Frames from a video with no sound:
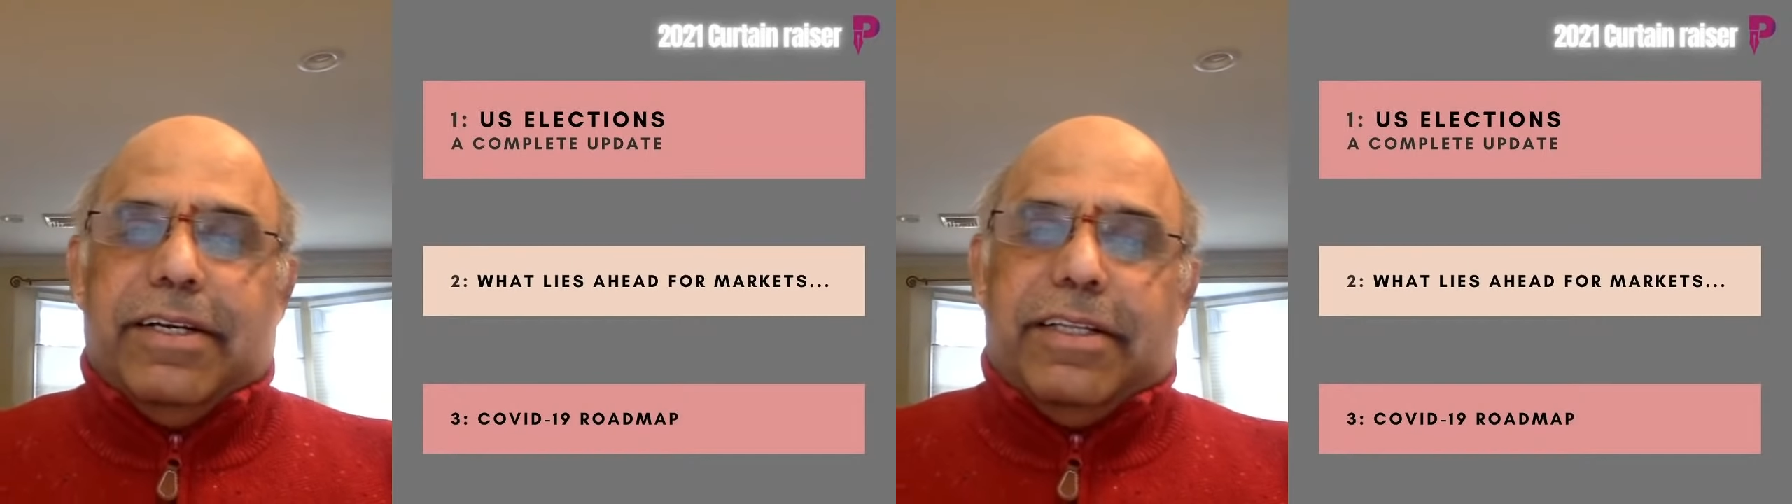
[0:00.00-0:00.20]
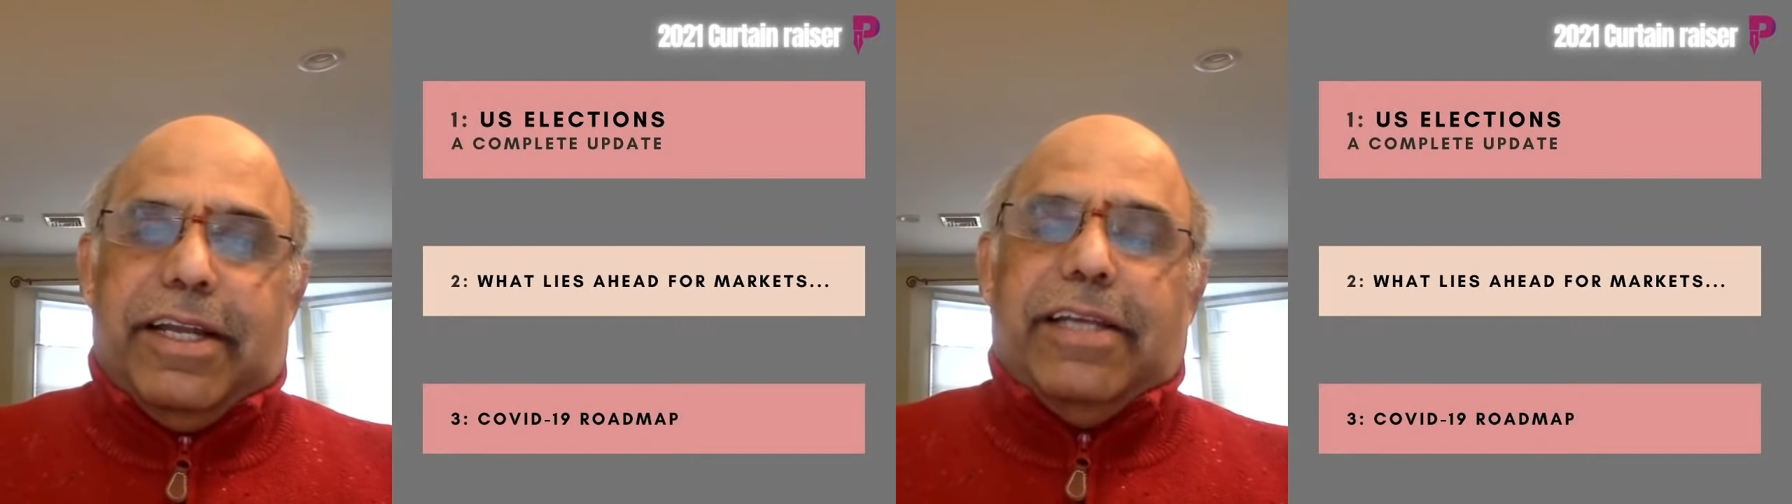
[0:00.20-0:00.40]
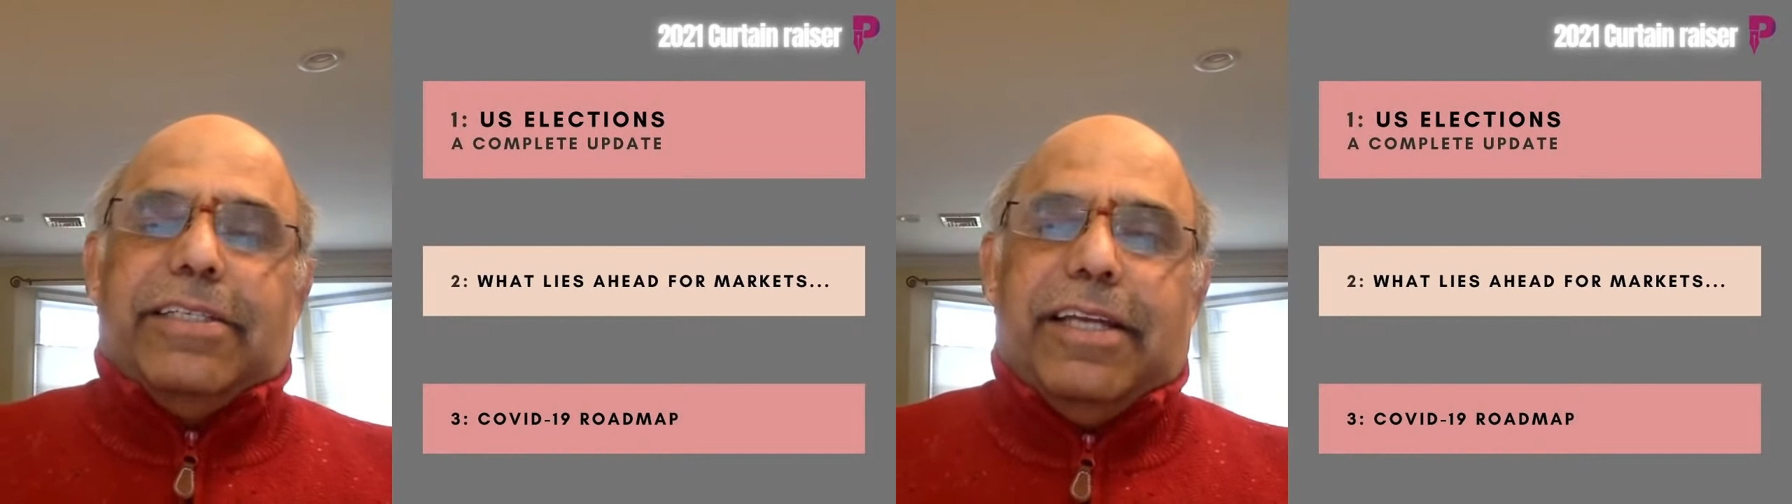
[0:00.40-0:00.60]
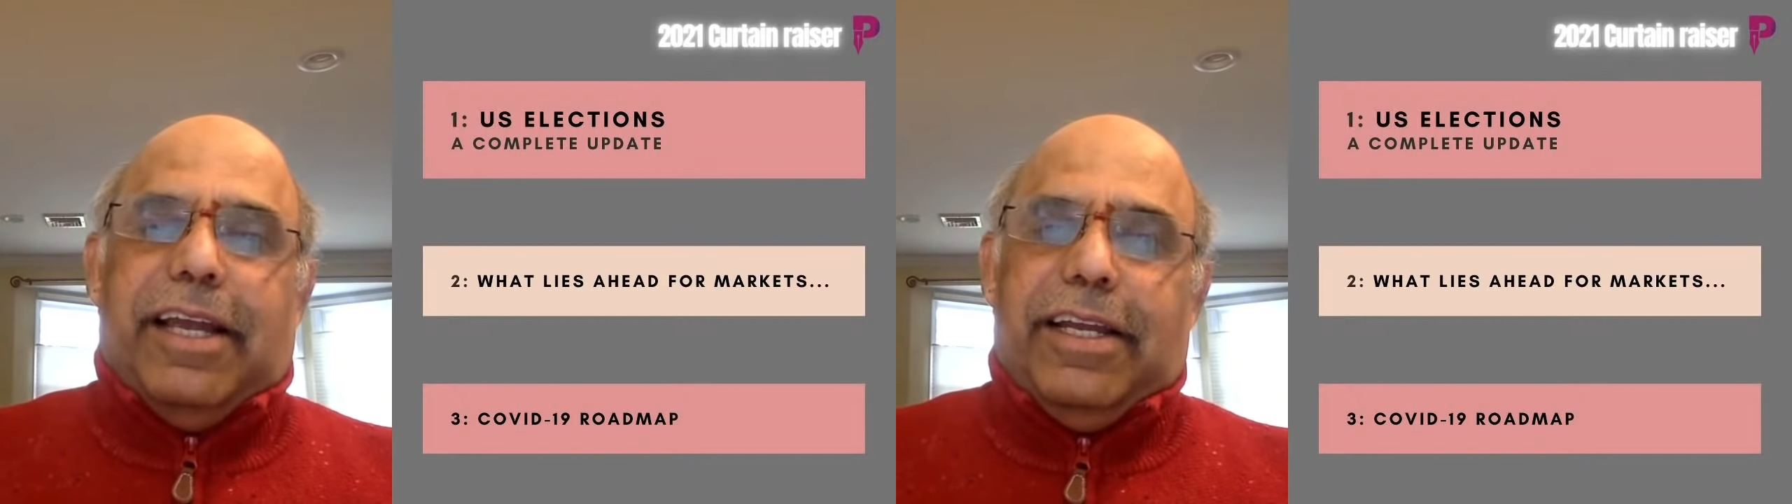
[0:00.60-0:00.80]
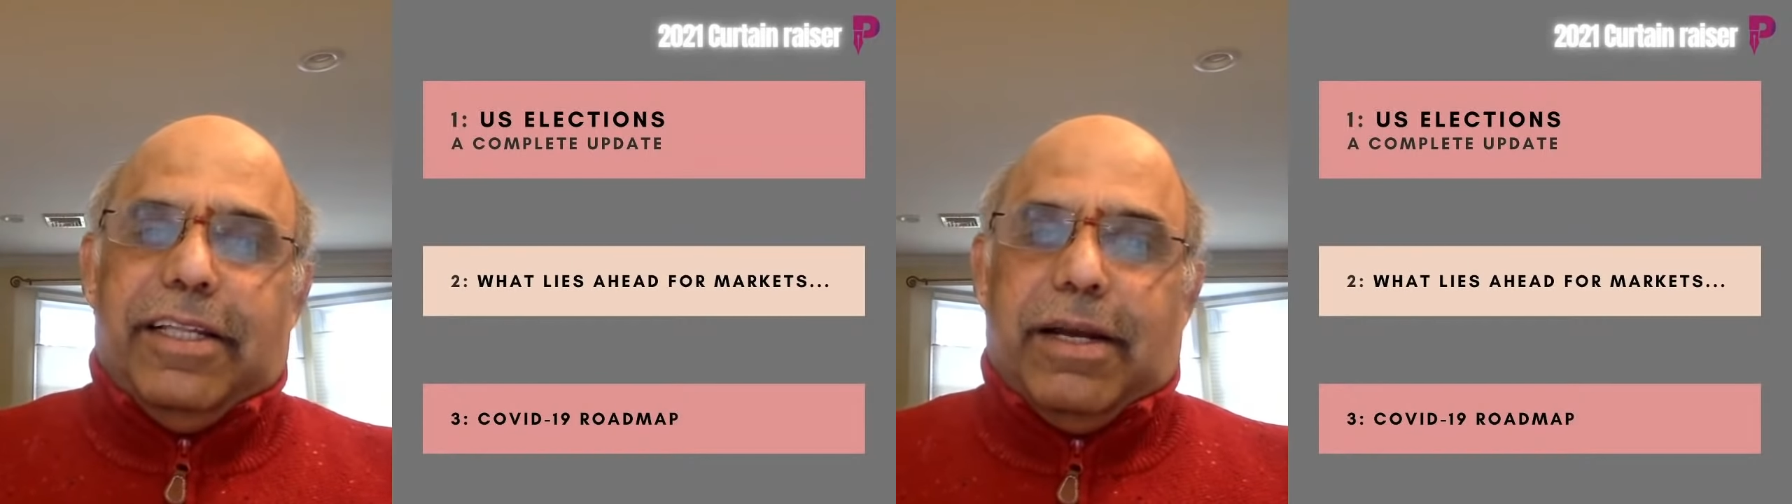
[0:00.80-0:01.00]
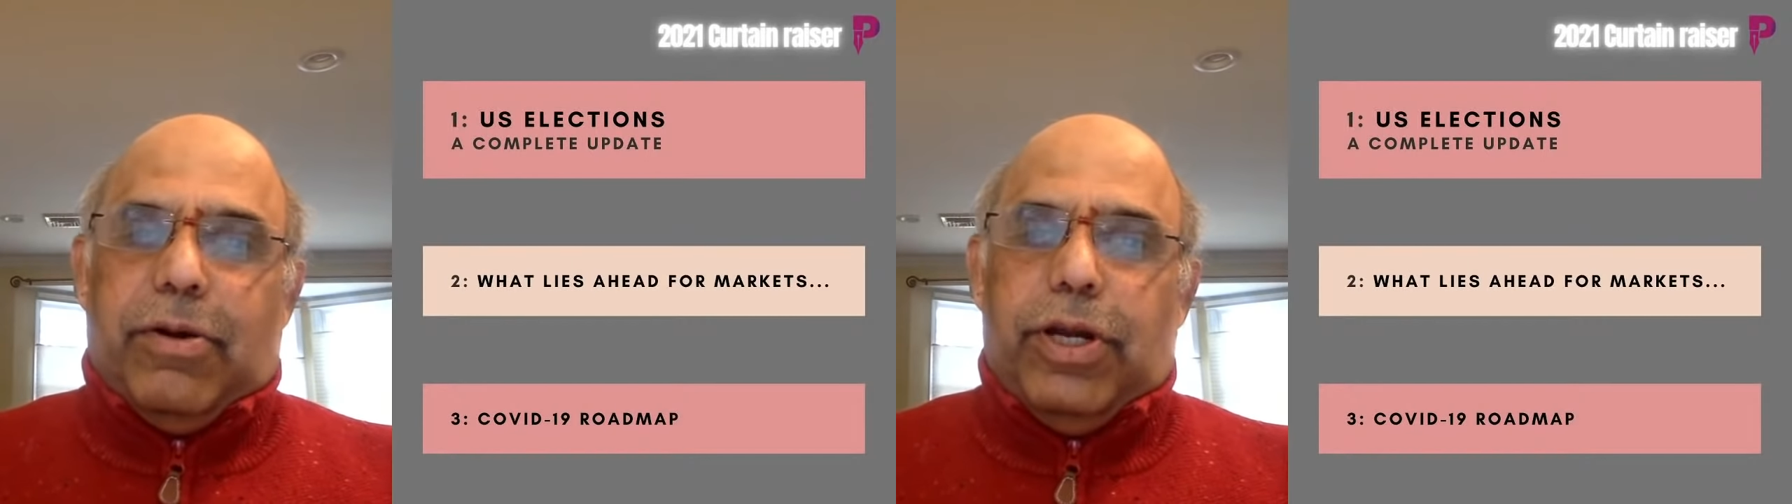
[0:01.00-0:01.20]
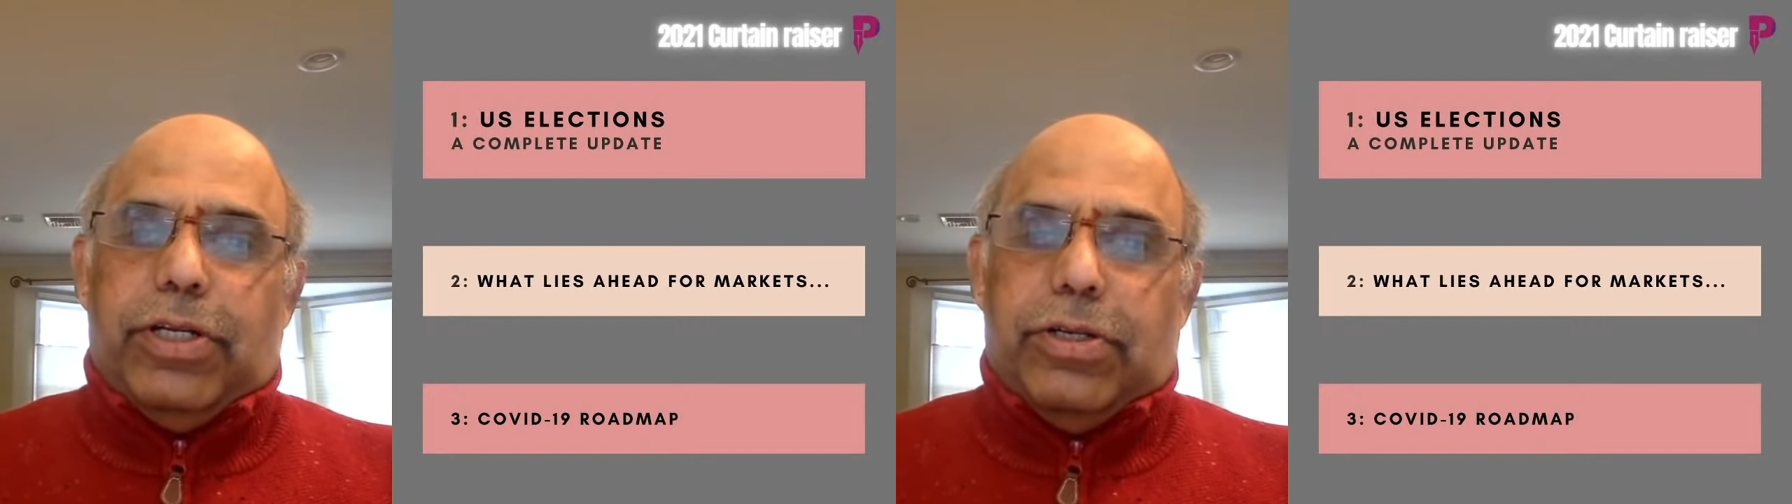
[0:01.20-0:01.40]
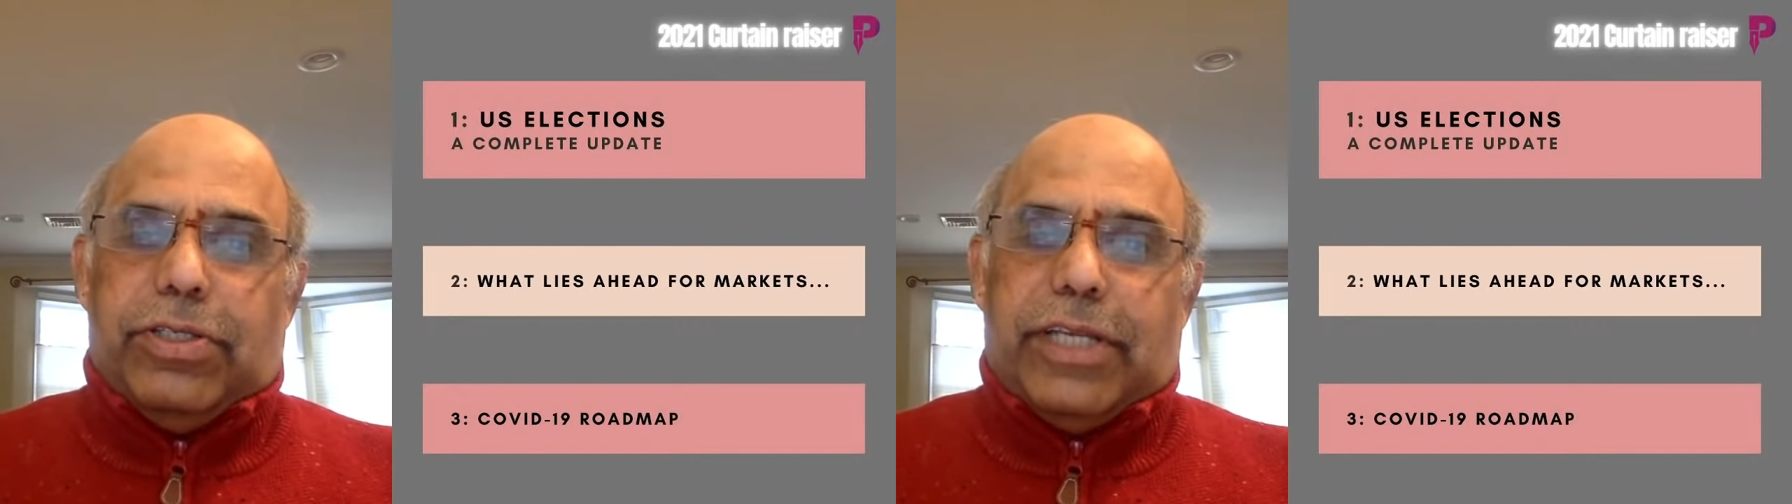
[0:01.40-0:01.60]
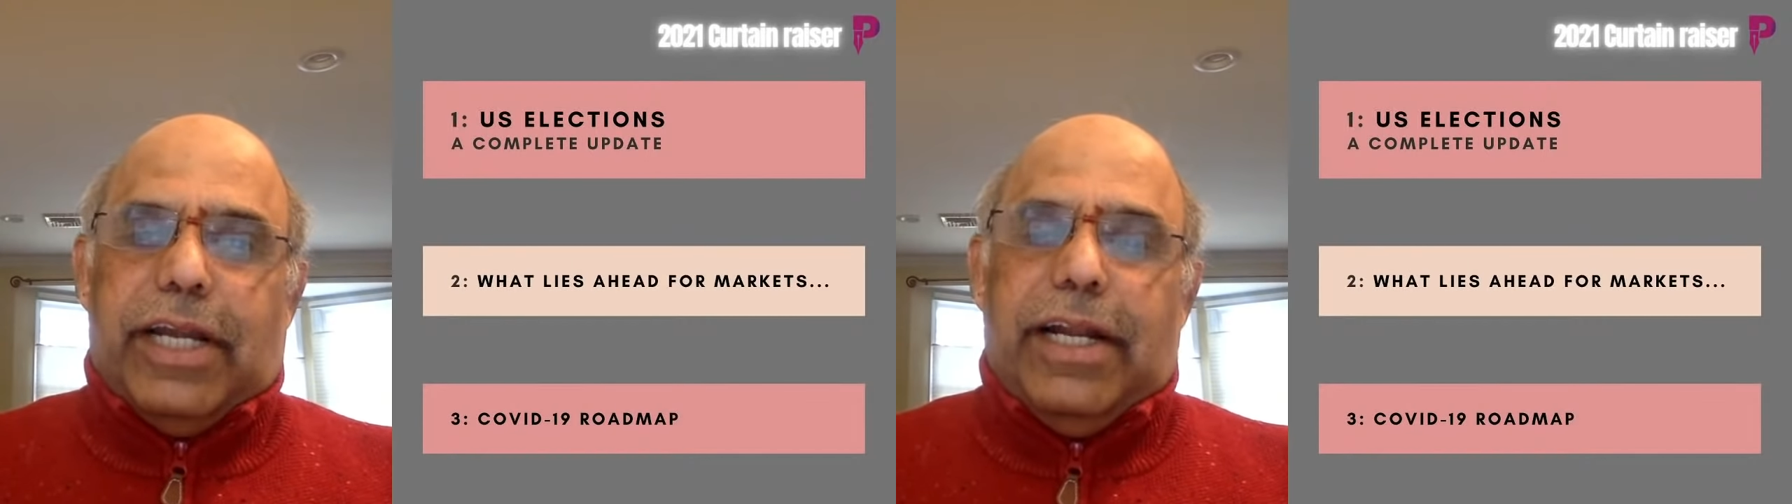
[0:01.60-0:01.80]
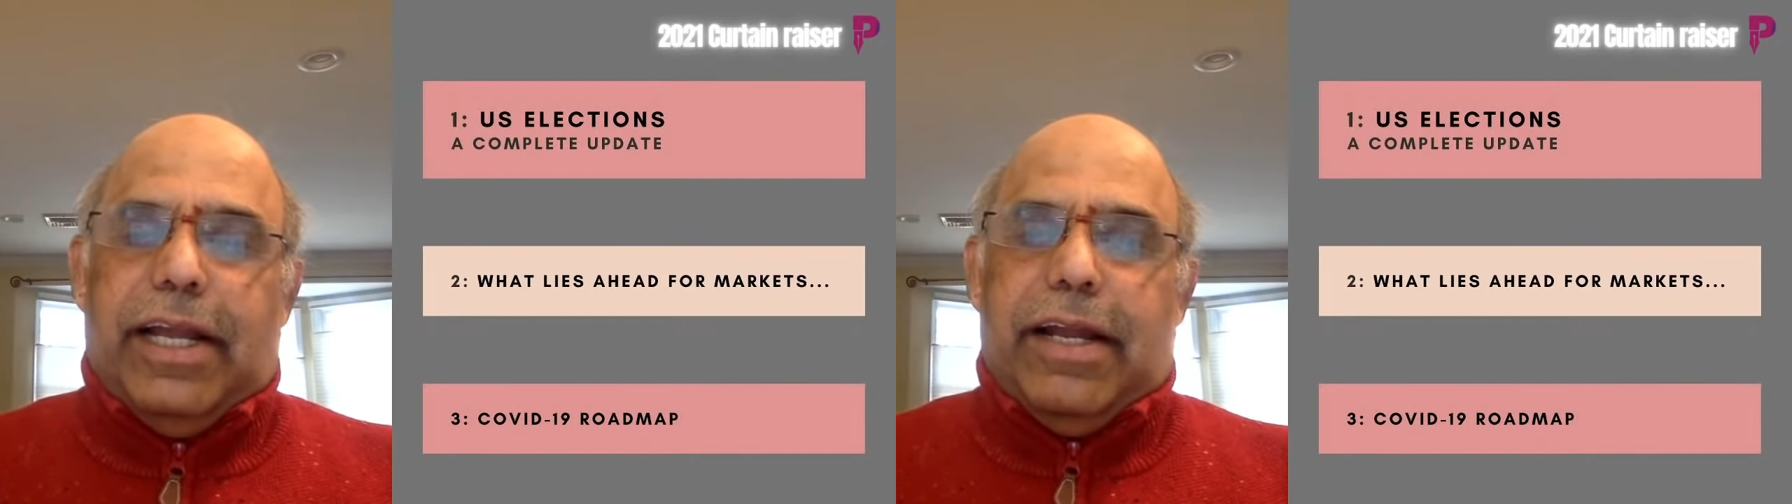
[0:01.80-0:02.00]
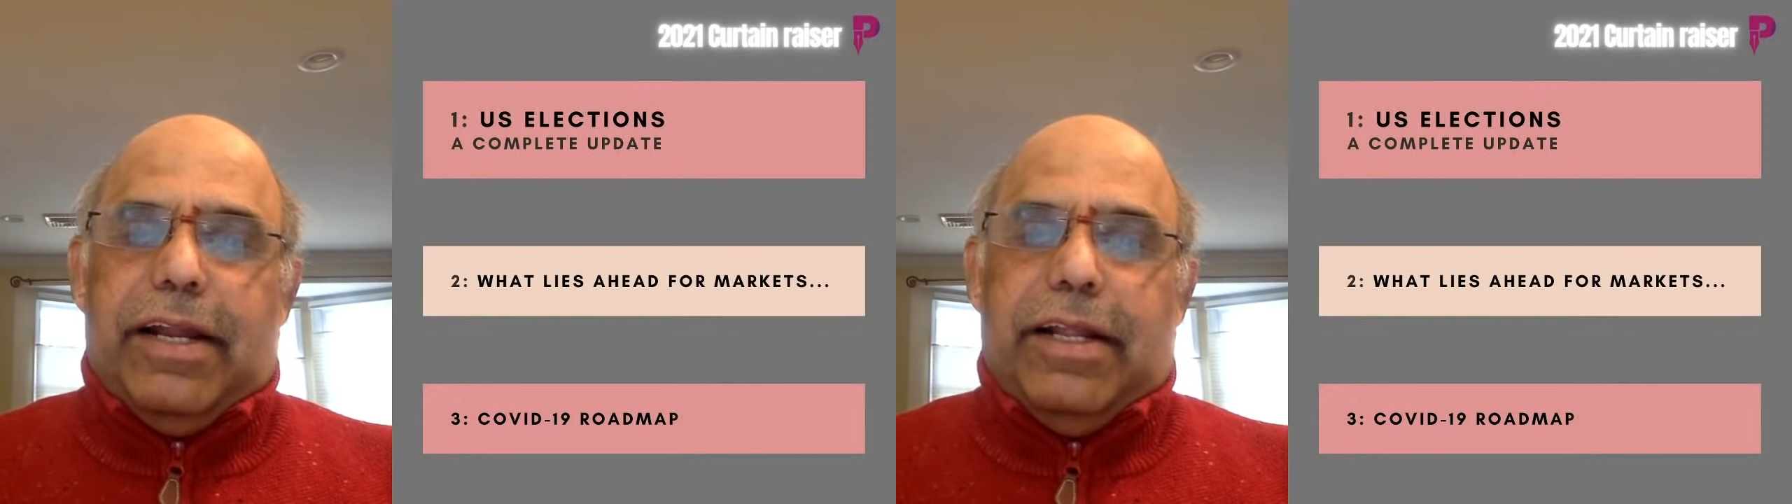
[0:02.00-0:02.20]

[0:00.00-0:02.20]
they're saying they're going to send a,